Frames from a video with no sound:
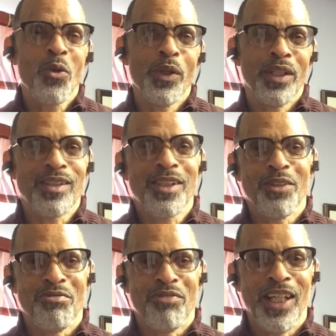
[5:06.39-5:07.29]
when it's
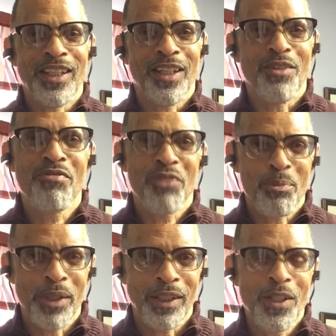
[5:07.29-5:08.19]
convenient for
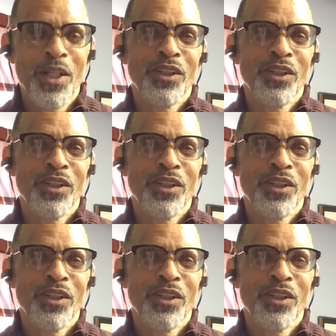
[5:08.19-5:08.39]
me?